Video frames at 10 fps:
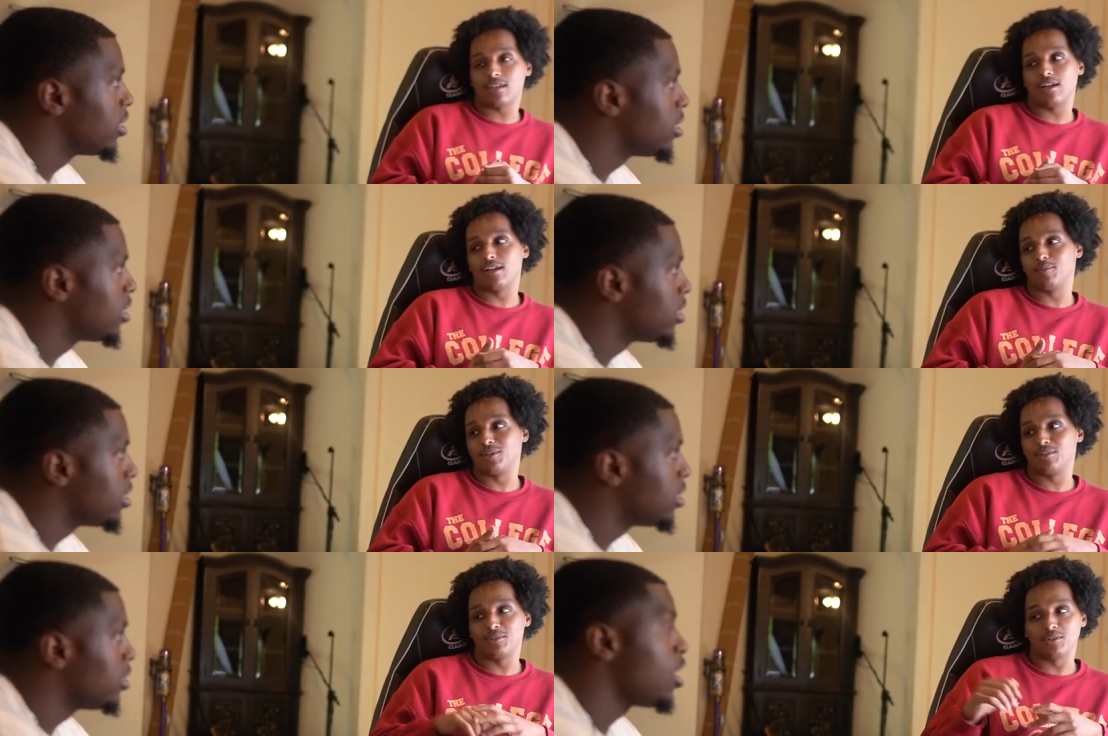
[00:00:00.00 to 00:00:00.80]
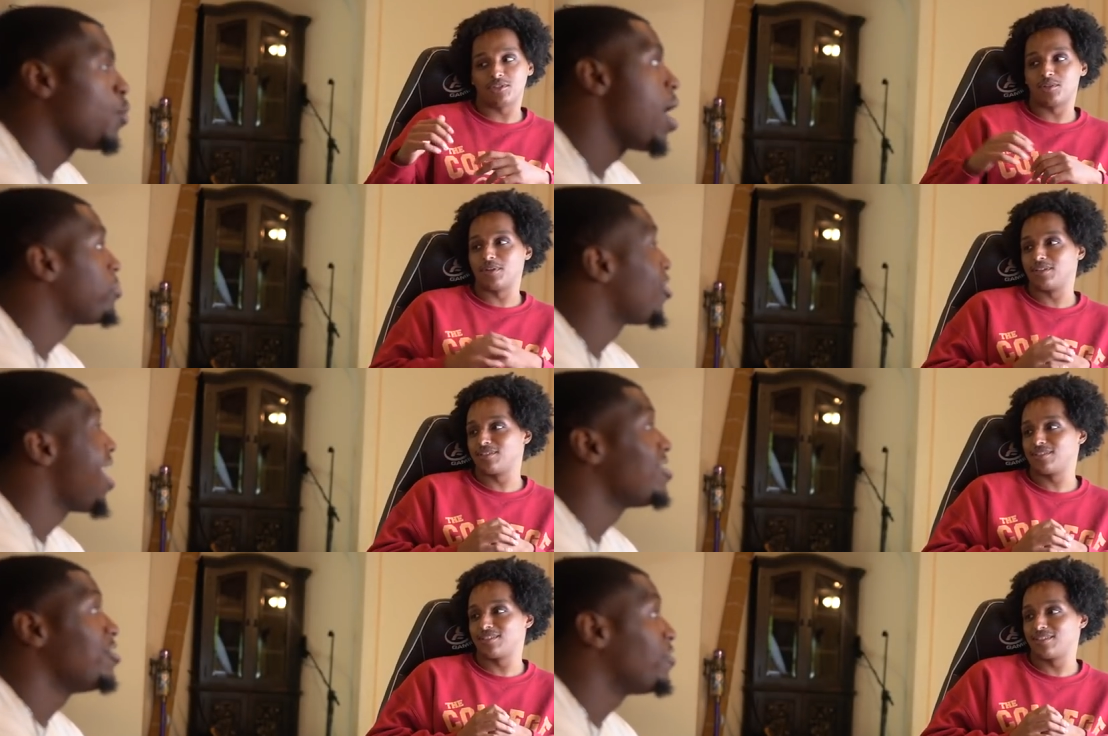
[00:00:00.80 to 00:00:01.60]
Speaker 1: I got, bro. Don't the rapper
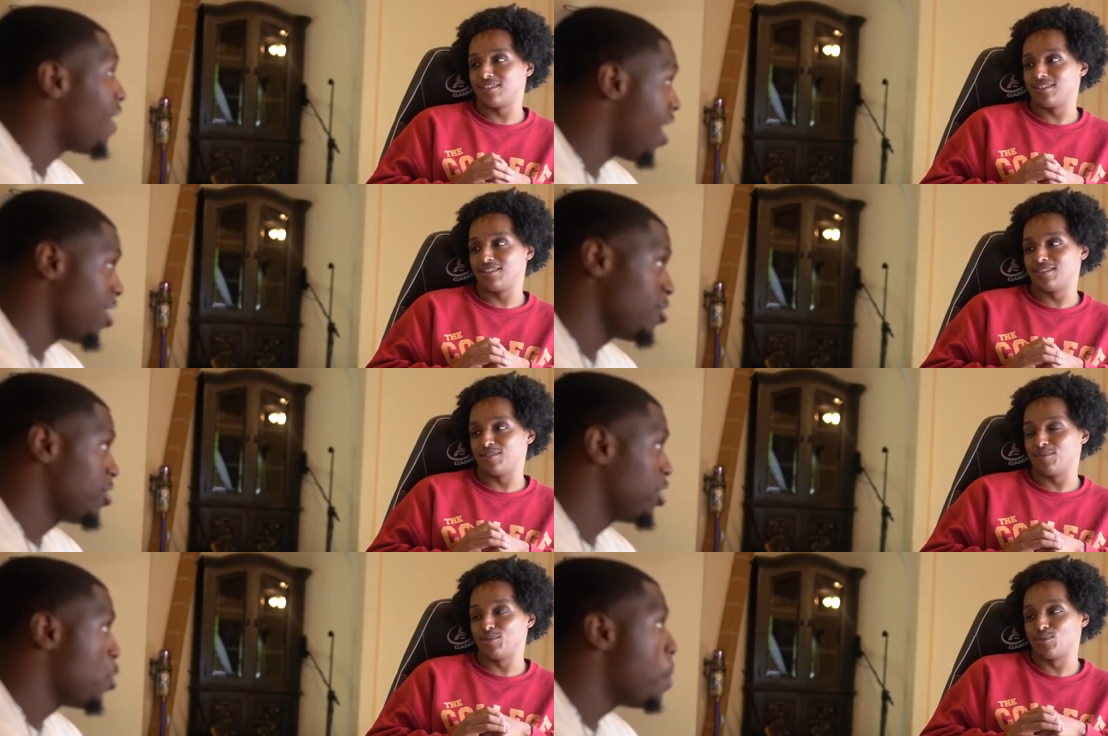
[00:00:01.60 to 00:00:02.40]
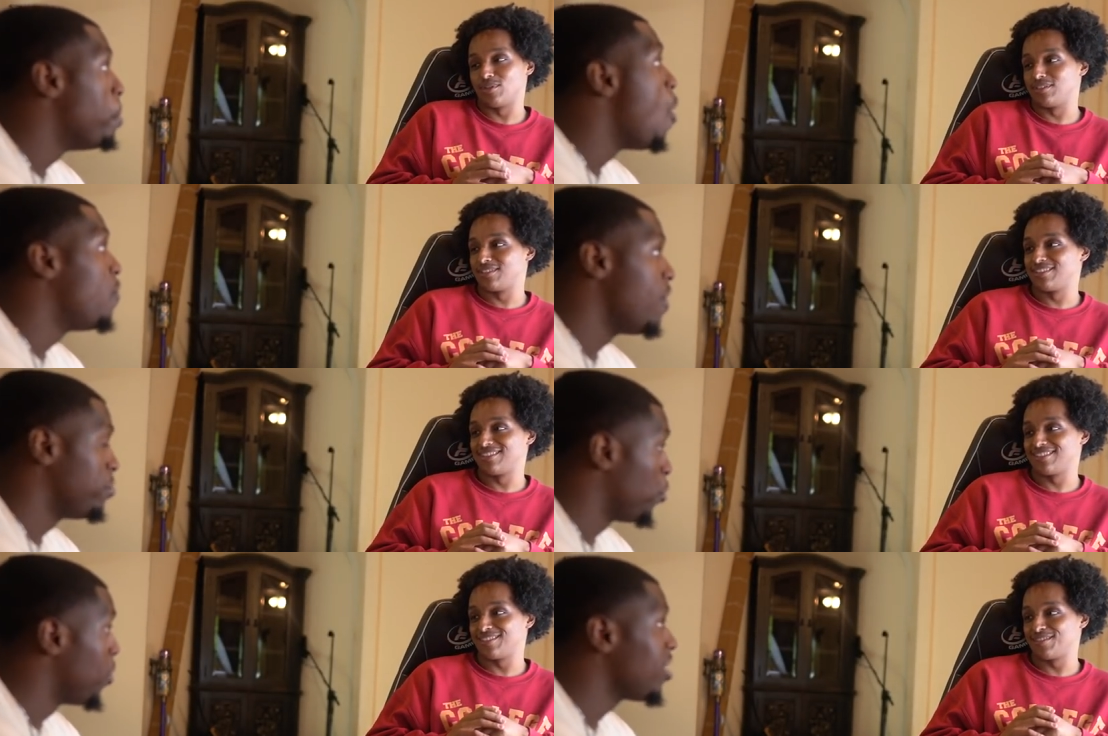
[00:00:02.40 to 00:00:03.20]
hats is fire. Which one? Both of
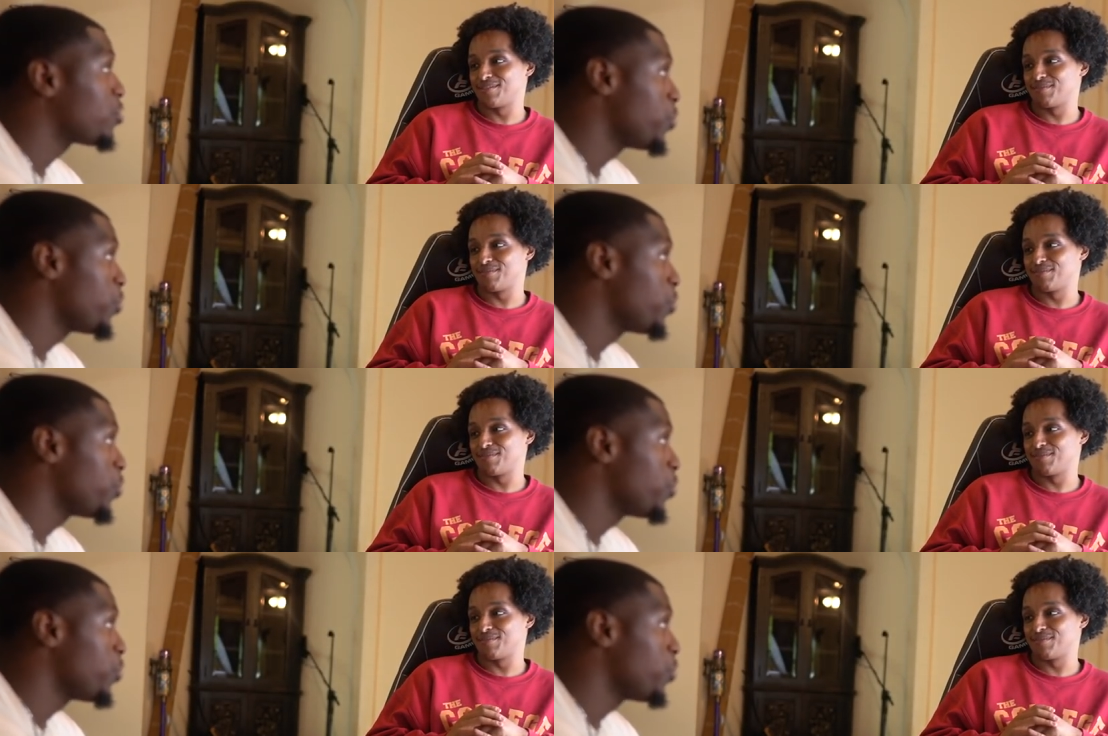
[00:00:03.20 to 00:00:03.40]
them. The one that's